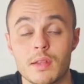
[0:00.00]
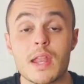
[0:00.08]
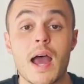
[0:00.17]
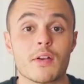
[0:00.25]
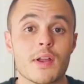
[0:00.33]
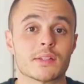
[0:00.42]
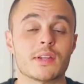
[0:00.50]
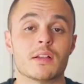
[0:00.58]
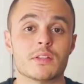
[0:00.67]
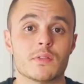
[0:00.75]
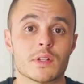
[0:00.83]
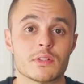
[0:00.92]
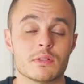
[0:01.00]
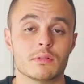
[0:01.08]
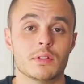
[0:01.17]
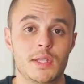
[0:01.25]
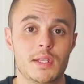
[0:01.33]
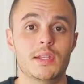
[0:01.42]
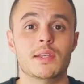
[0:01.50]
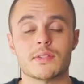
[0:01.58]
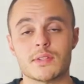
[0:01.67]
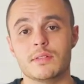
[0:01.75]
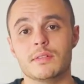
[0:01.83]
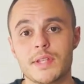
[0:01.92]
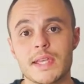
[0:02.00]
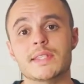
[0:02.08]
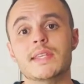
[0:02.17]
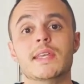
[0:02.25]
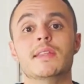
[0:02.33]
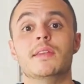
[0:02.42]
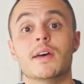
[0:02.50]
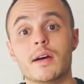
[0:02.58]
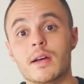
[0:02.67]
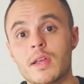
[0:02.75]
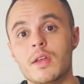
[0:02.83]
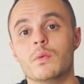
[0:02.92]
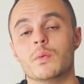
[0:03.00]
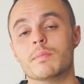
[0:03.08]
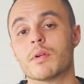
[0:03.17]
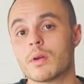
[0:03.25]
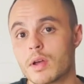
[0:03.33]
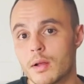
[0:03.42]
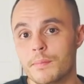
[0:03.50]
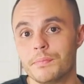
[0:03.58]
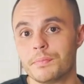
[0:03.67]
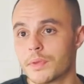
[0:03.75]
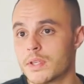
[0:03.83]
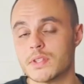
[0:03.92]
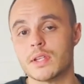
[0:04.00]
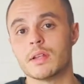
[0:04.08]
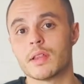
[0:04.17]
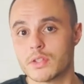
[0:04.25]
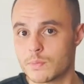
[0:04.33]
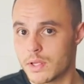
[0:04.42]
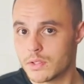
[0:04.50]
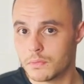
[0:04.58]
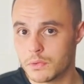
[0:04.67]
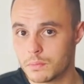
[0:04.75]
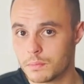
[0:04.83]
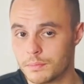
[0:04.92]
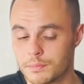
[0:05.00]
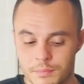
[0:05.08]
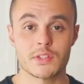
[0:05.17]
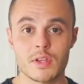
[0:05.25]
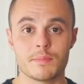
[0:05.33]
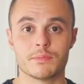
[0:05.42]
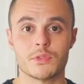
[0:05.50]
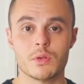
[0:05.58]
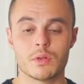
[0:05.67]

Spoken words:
Not erectile dysfunction. ED as in dated, we broke up because they didn't like spicy food. Next up,